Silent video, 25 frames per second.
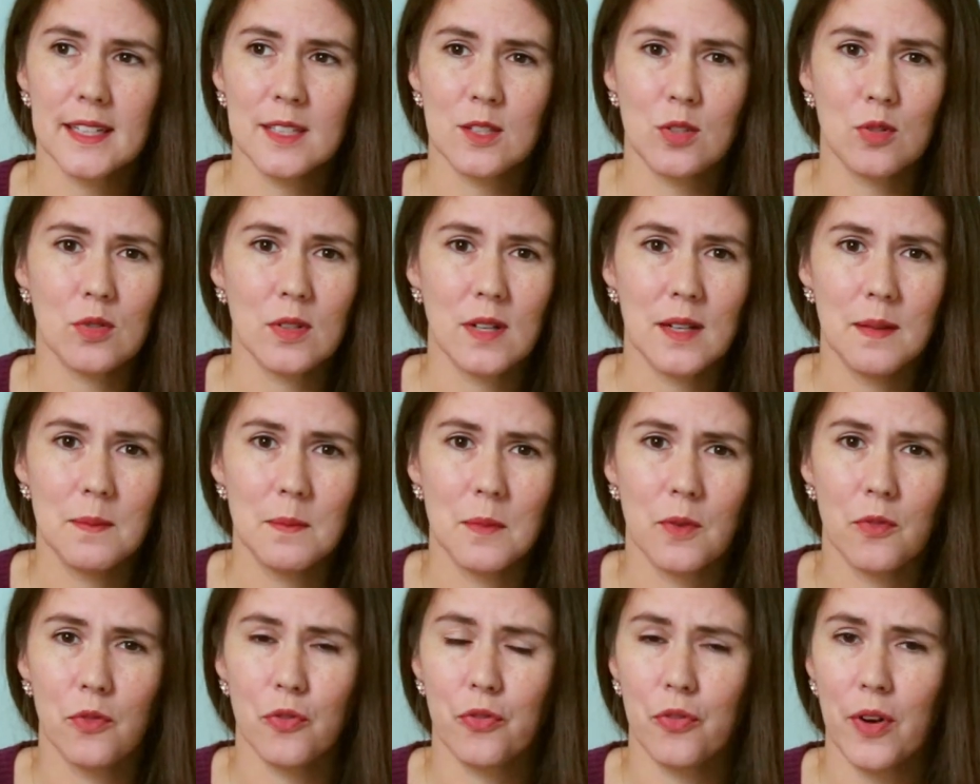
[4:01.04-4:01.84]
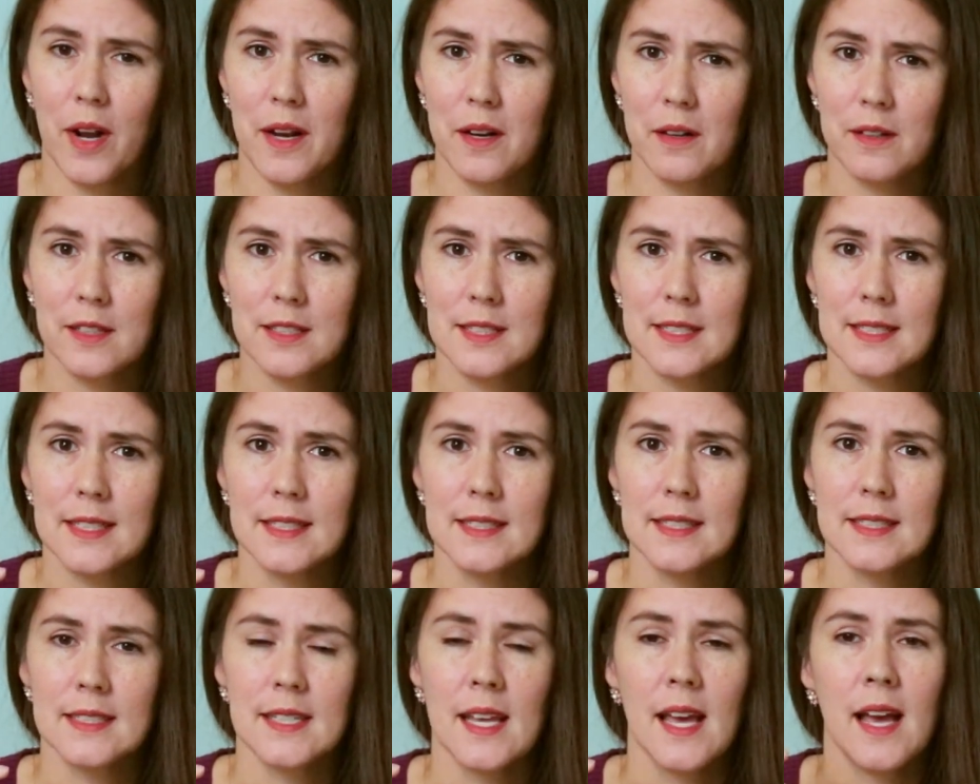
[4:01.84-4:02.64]
extreme
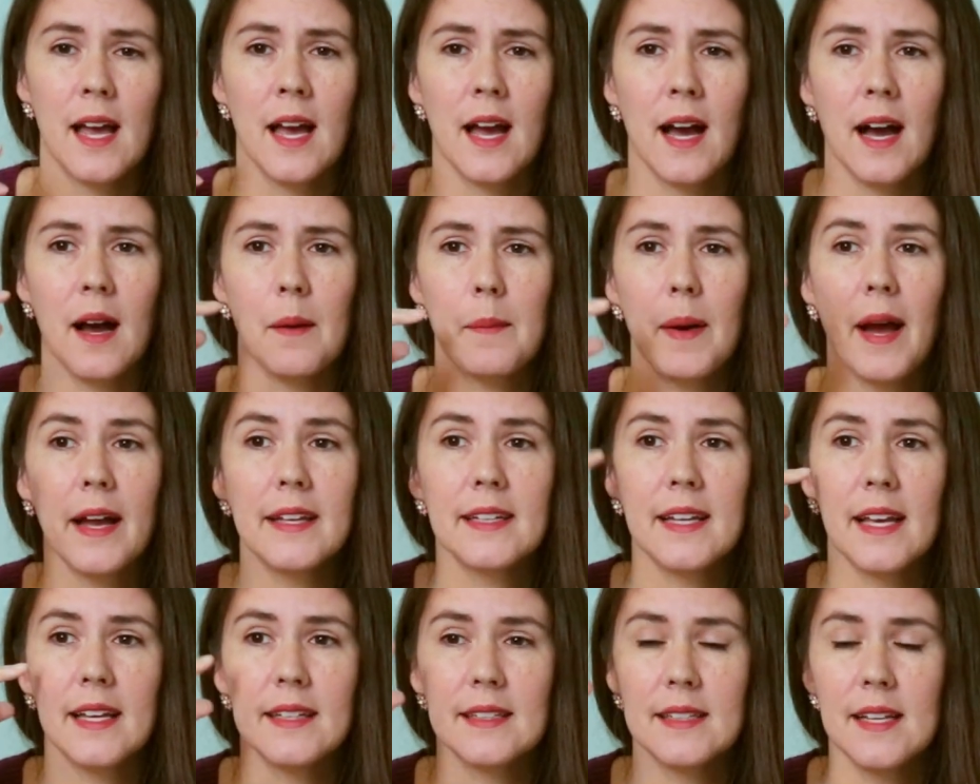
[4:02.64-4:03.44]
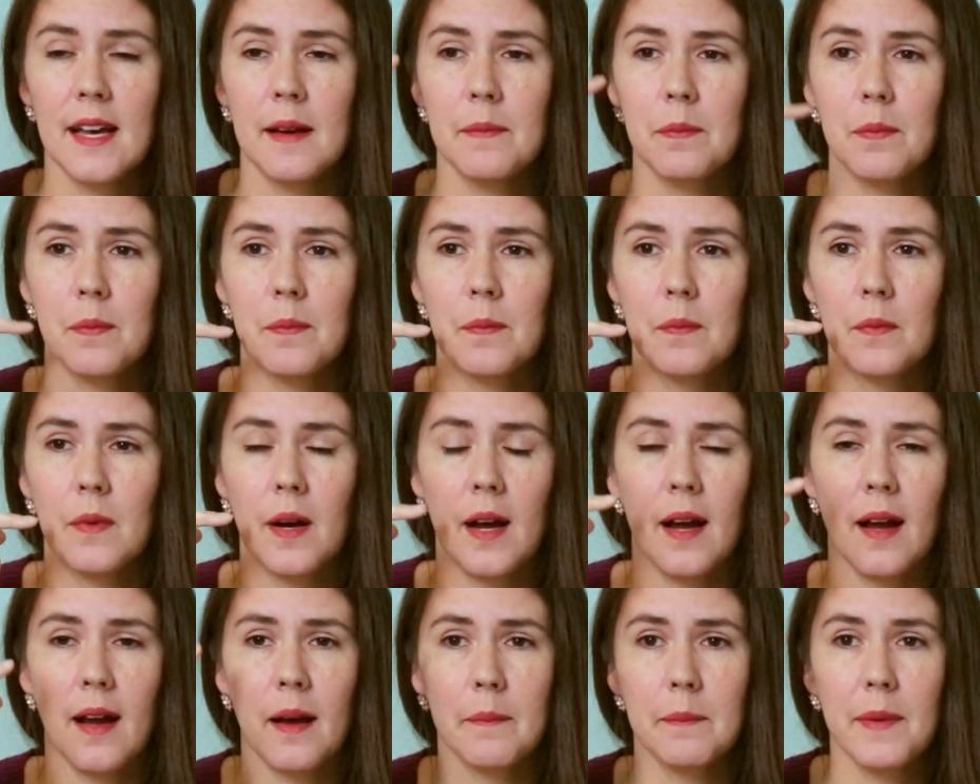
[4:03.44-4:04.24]
fragrances, I'd end up
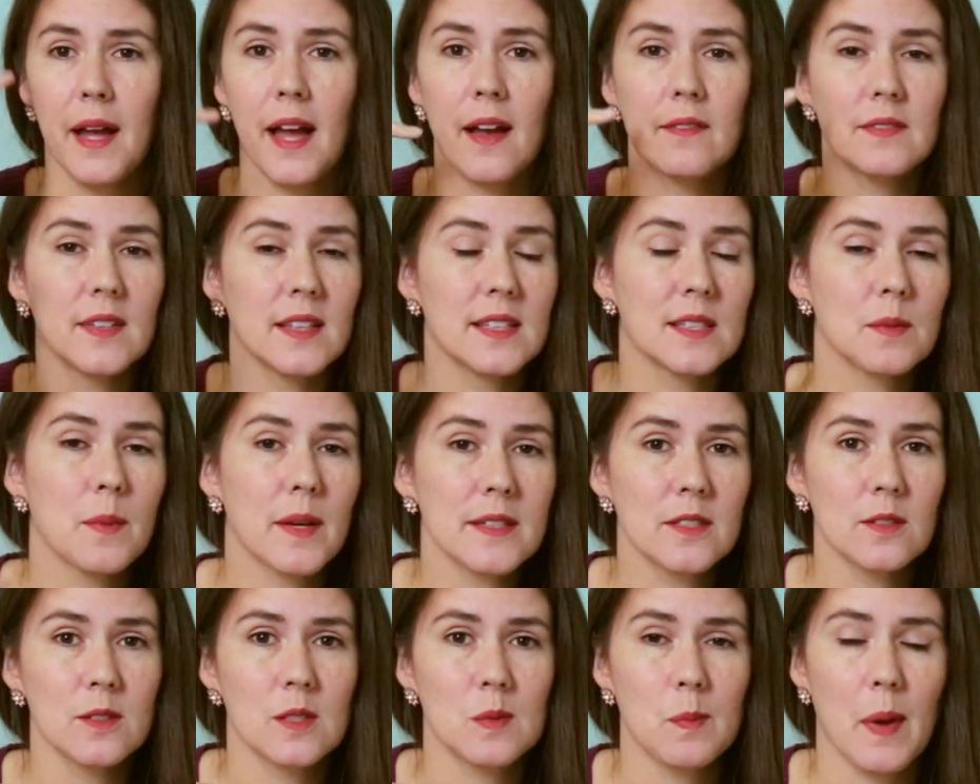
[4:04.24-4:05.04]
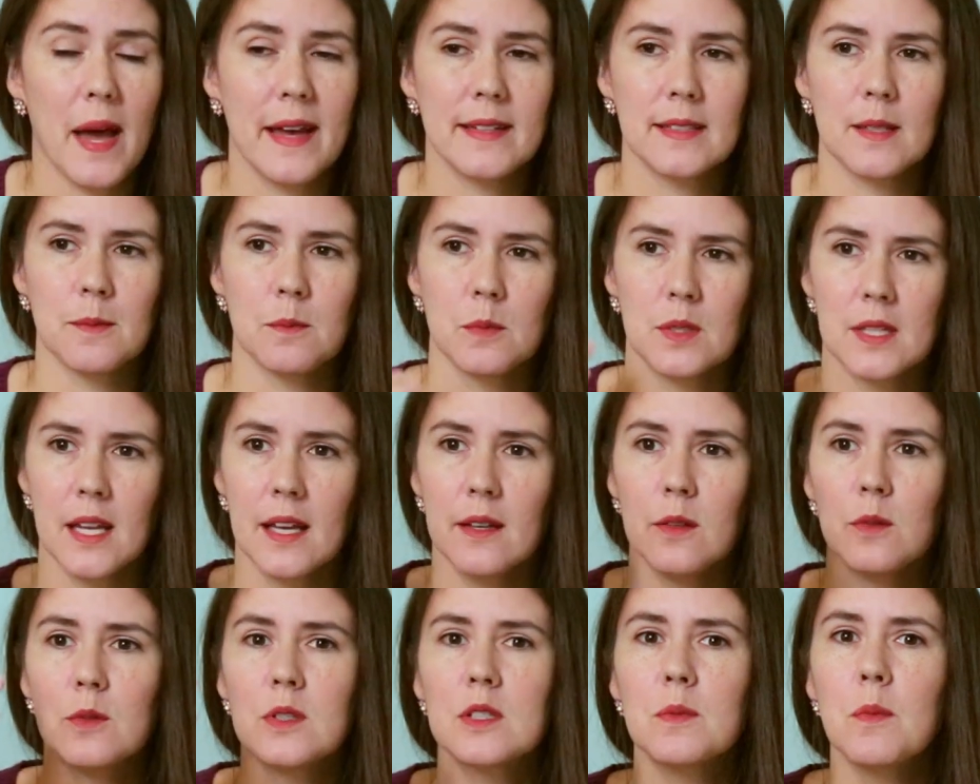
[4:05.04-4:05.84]
having these muscle spasms.
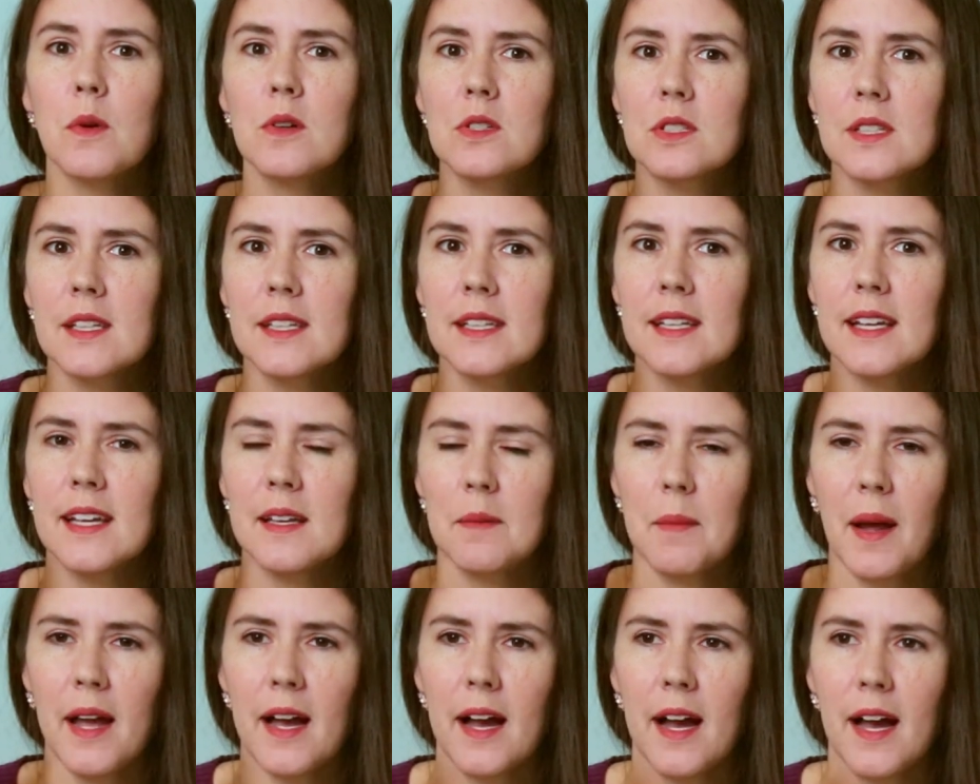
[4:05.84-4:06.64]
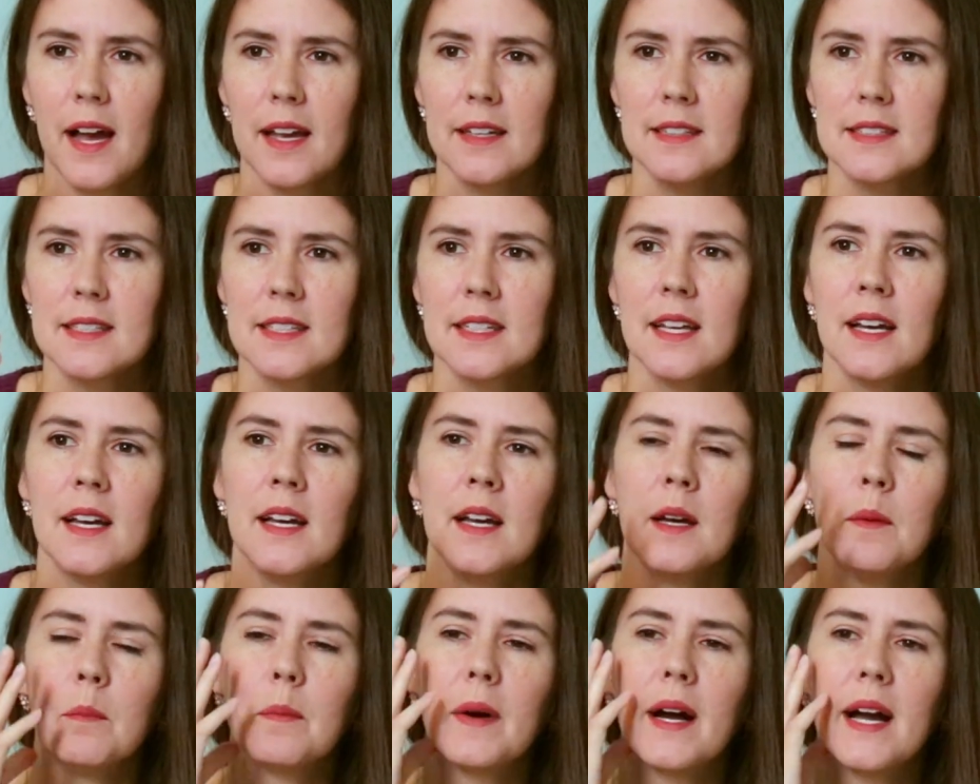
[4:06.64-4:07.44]
And it was mostly in my eyes,
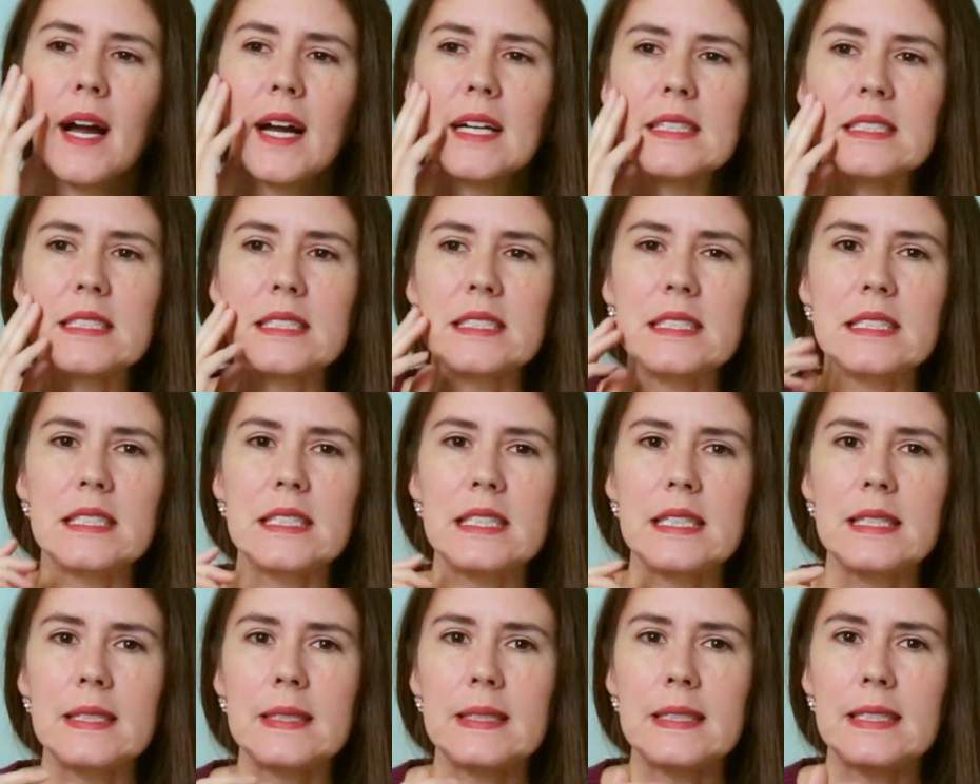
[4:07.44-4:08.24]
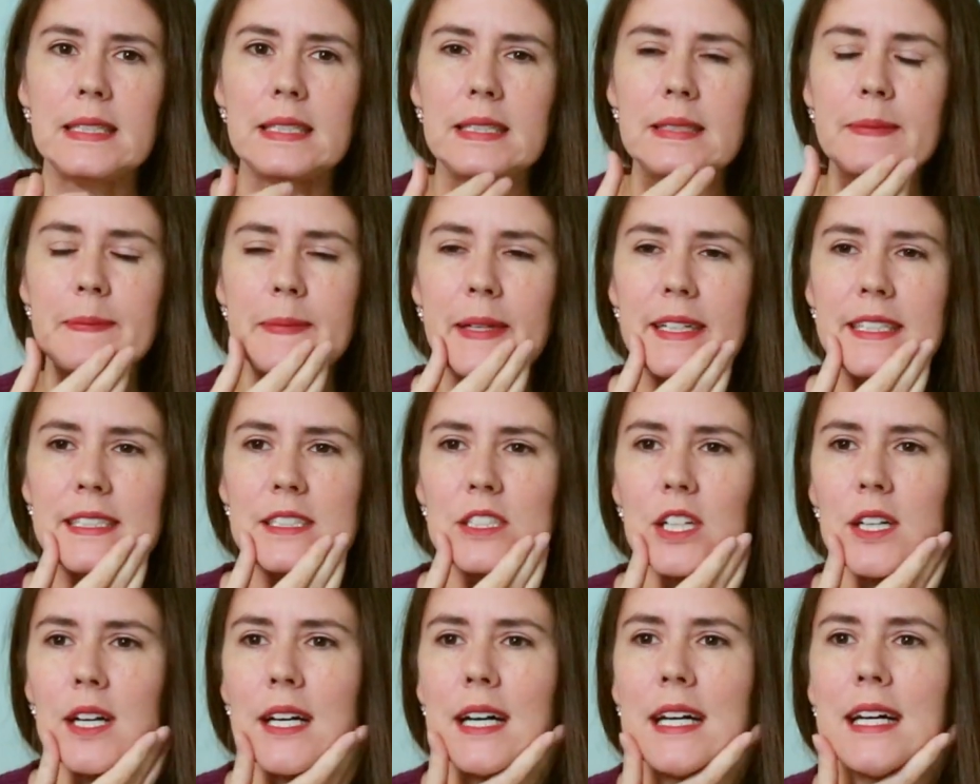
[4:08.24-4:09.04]
but I also get it in my
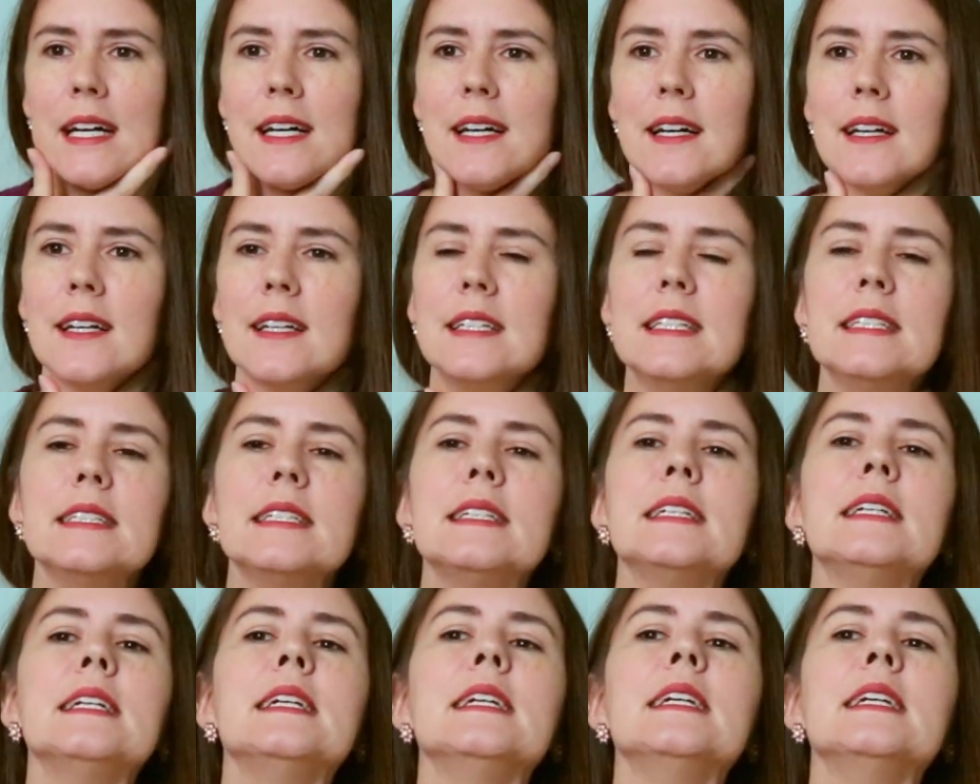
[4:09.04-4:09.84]
jaw and